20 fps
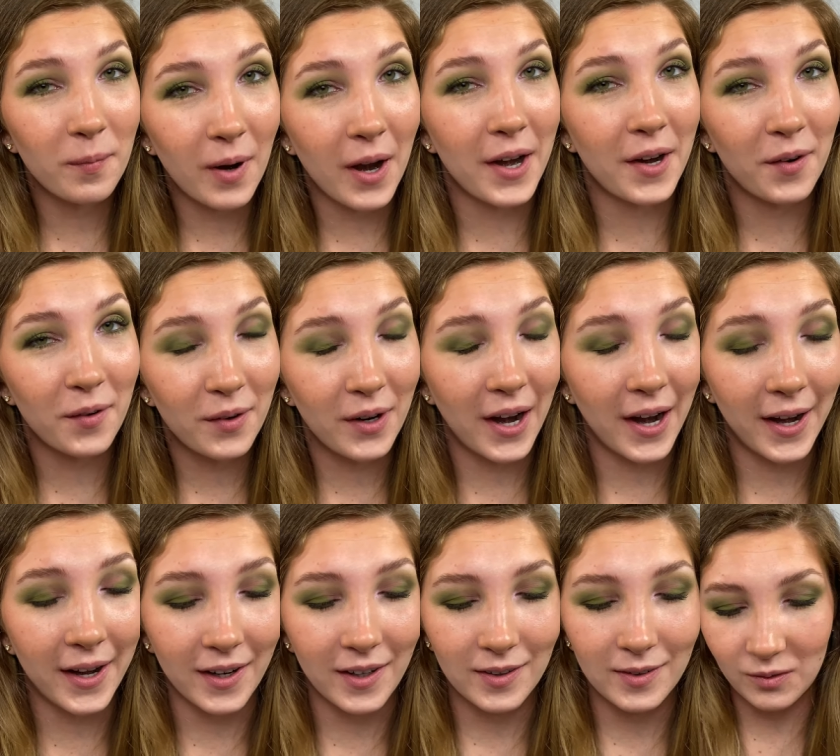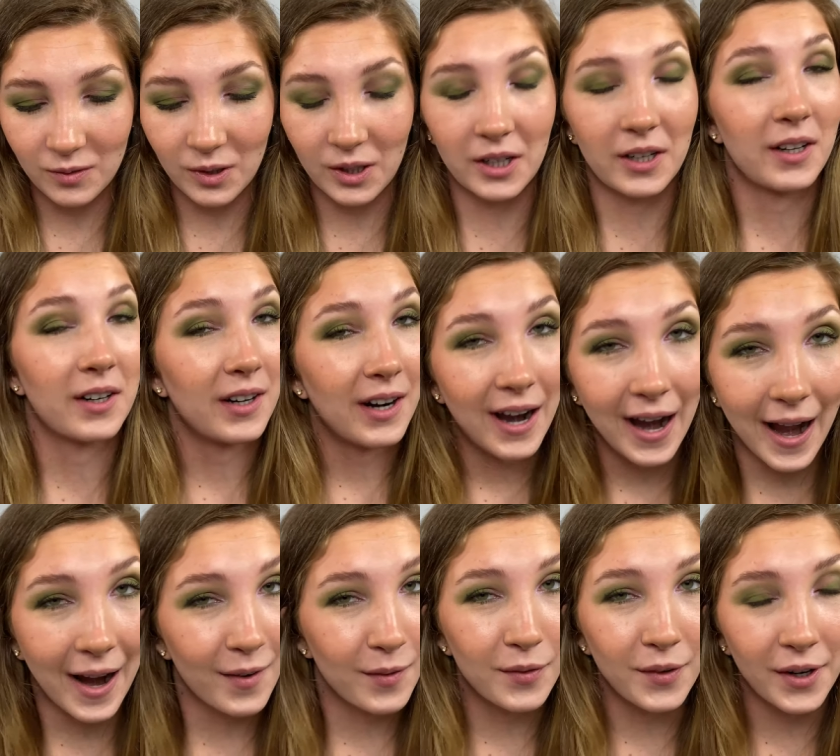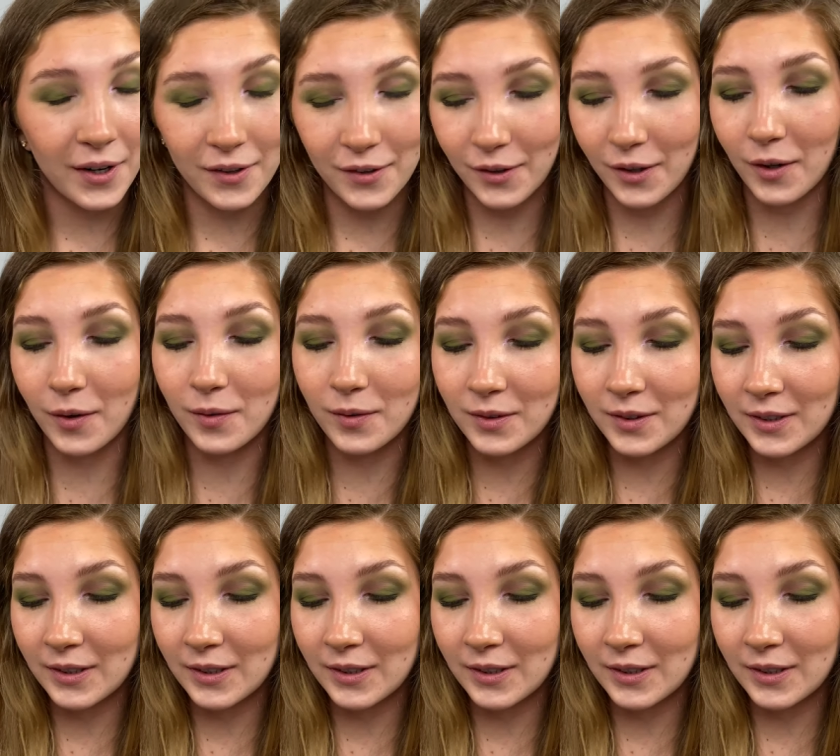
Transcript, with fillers: a-okay. We're halfway through.